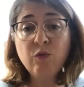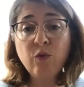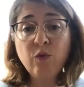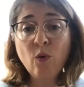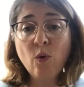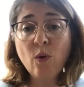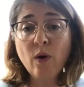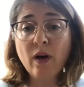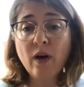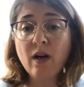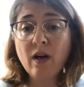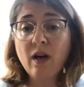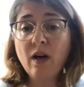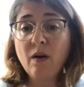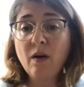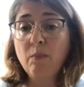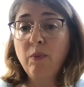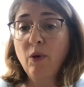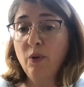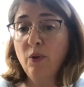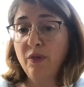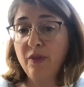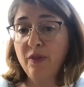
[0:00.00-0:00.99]
for
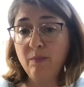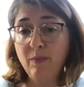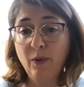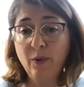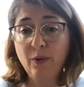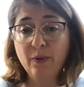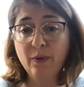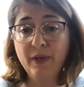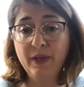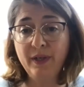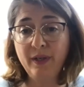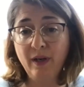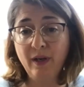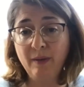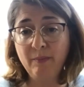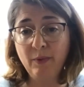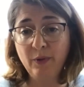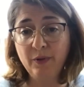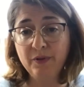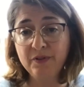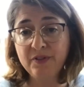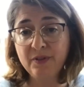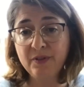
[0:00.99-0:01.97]
both the motor and
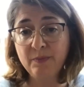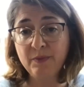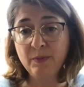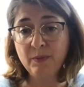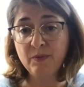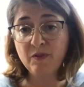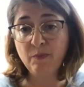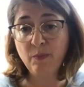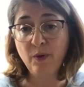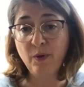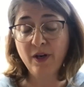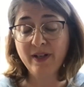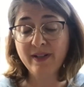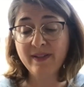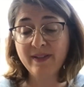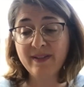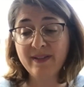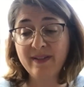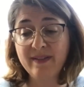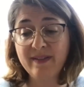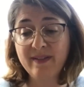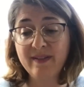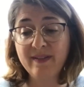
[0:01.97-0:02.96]
non-motor symptoms of
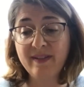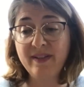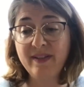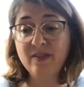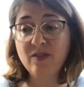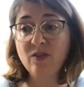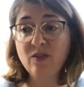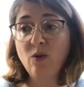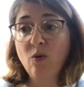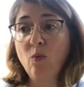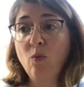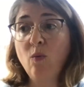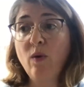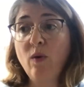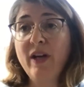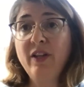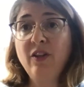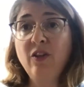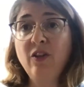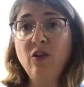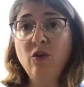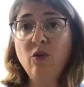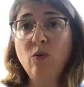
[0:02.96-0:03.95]
Parkinson's disease.
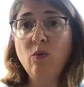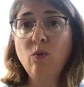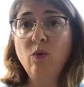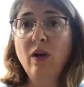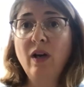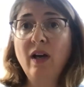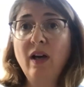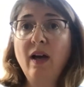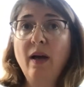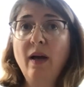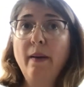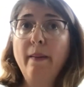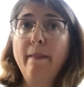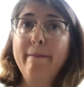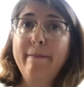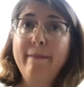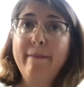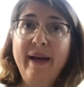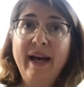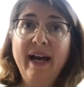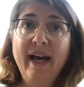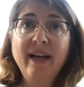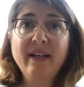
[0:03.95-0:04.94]
When you
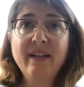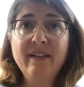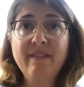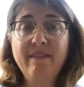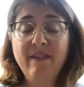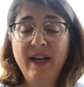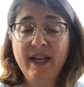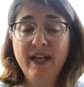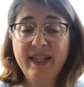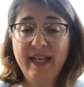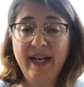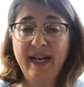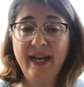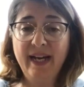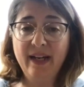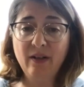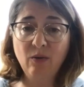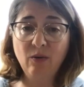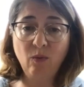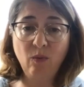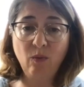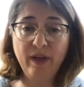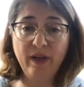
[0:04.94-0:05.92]
magnify that
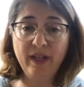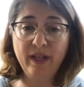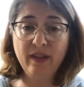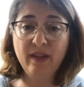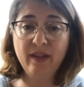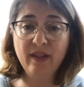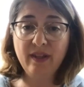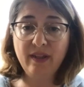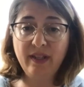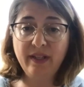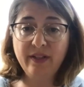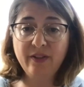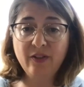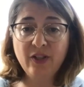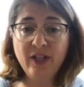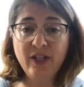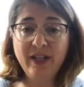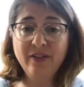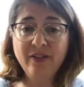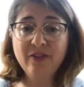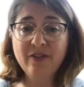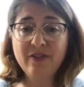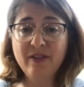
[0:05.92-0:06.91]
with the
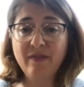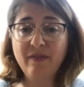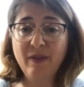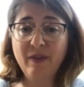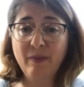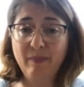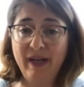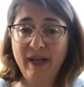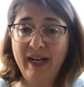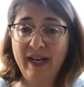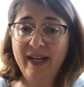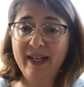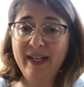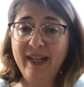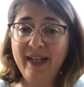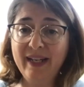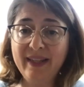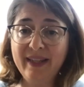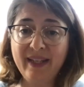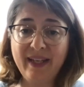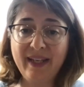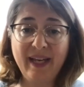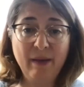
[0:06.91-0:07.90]
changes of the
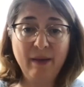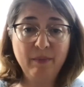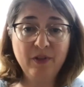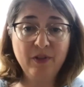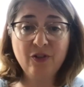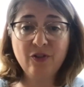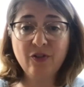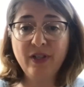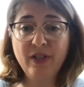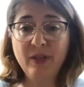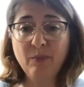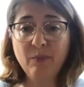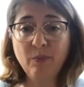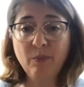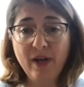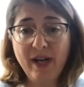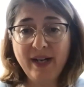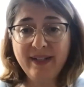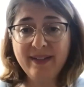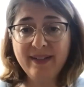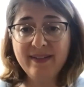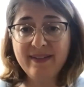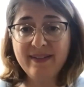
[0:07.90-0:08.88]
body and the chemistry in
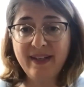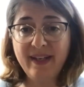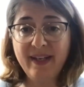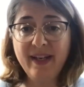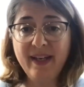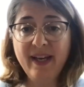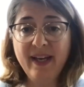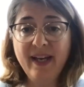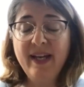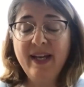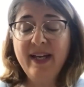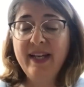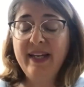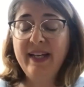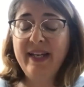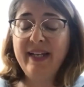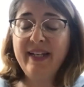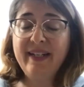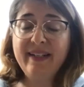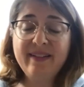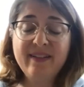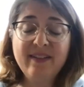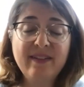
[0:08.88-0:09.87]
pregnancy,
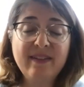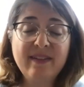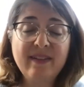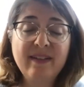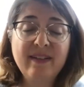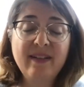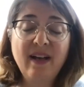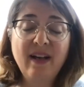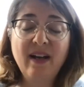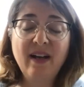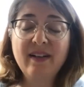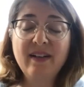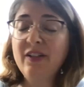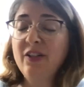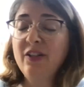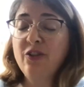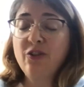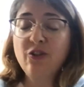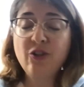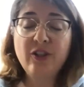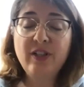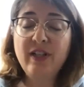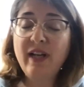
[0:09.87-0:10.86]

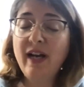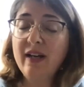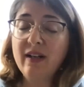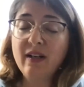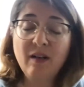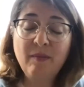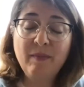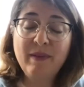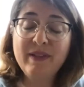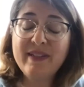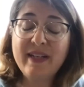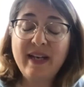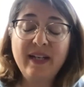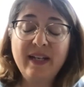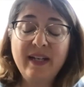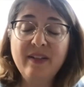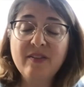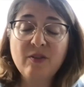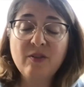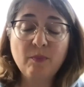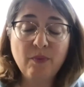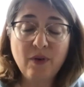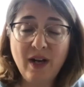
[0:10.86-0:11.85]
it should not come as any
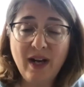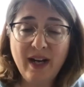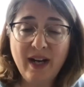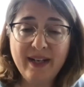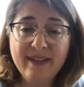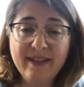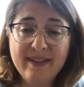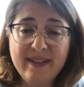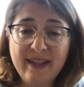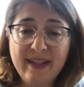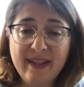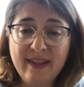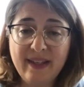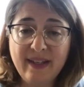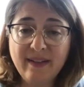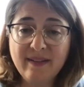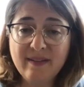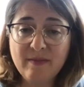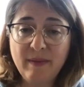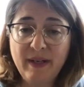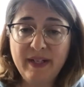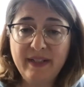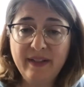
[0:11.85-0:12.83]
surprise that
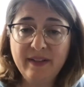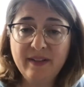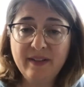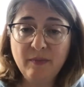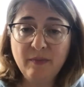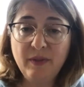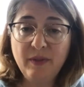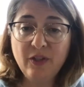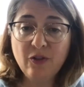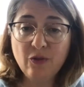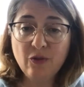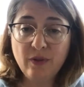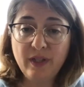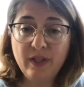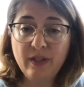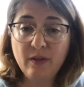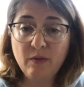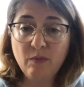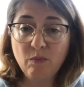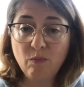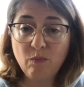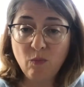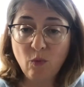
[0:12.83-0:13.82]
things might need to be
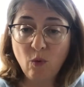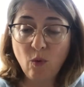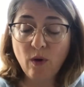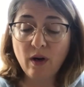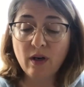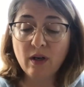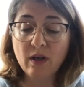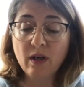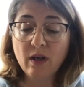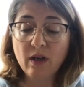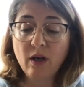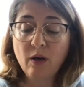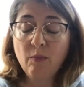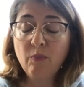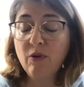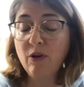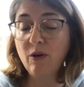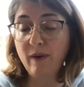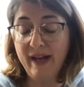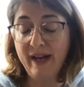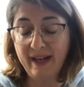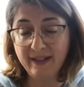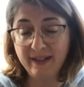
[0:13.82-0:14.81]
treated more
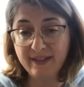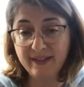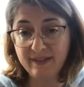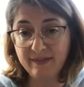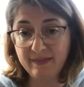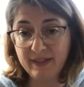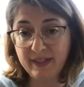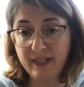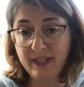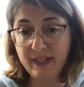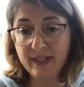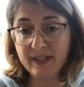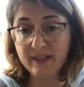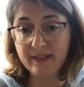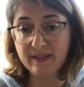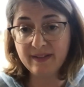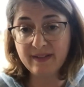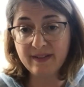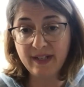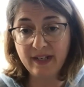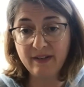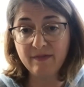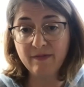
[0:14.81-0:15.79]
proactively
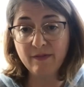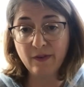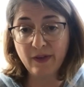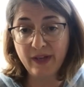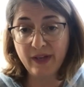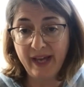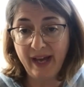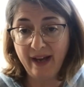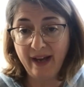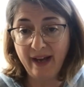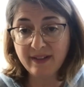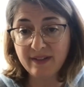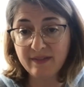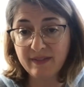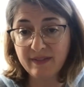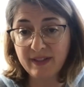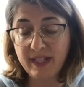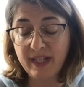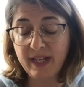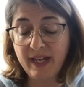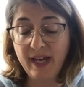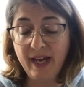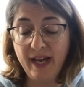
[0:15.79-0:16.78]
instead of
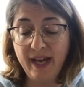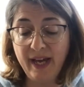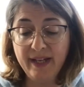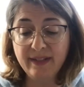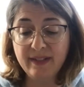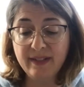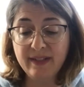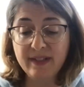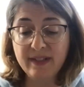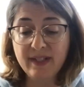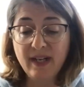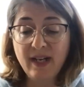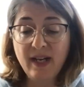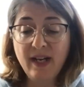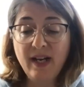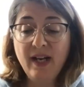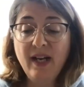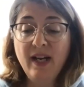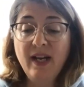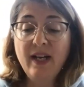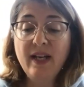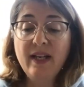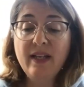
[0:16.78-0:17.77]
reactively. And
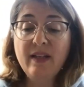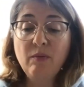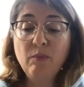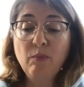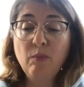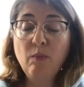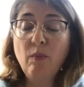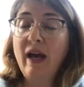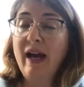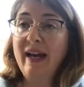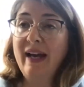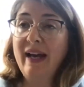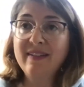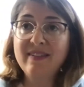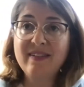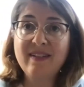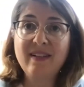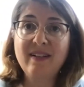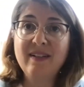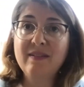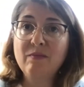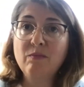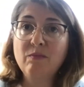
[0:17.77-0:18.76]
as
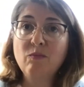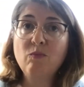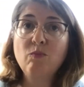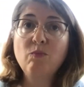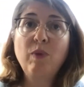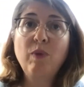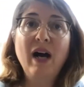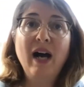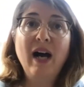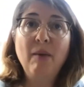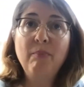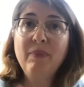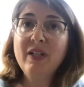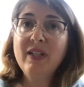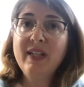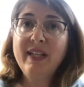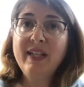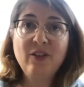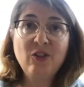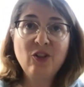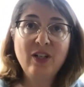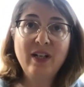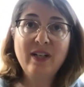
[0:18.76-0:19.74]
a
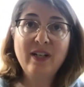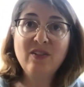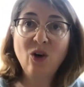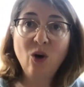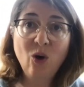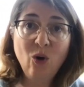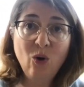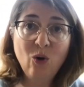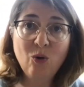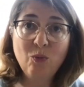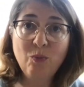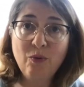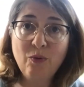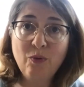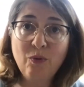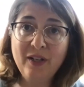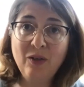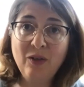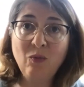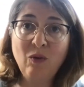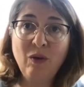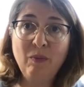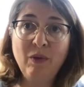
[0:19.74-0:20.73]
population as a whole,
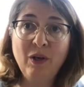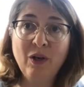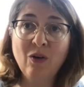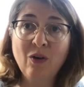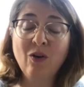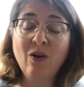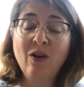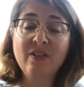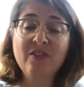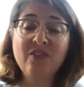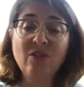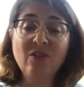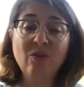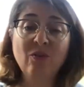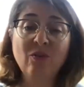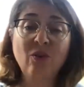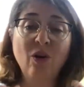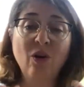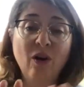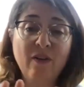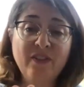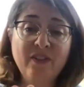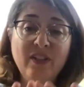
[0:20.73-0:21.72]
pregnant women are
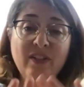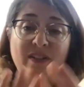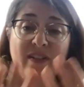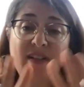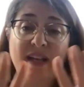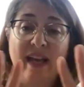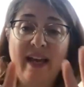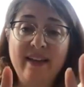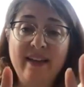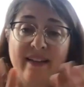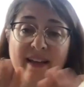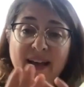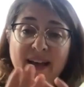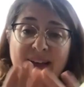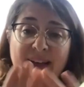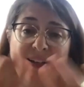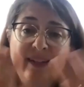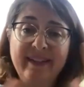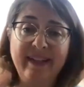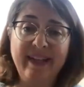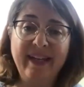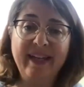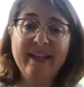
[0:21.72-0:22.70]
also often
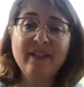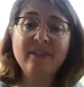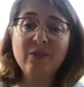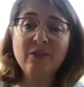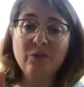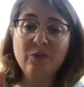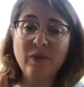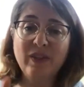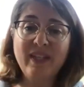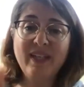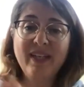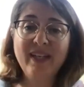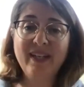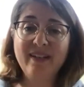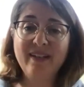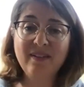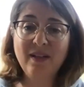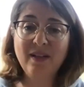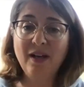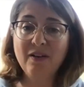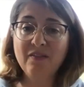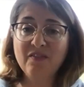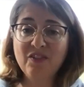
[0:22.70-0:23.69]
handled with kid
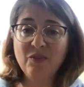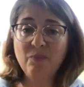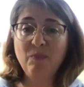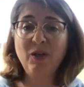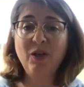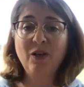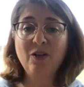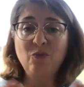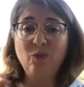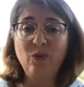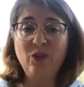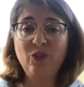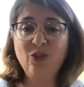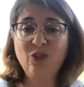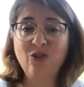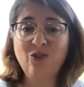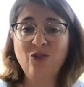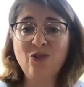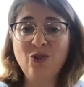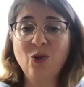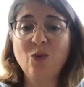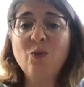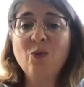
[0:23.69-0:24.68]
gloves, because we
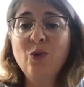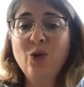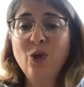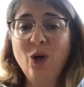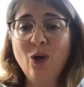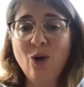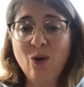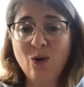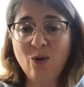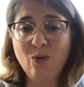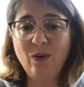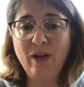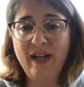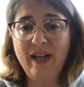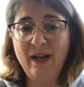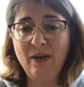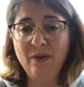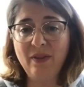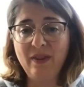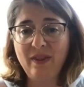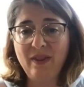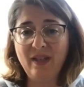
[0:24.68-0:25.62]
just don't know how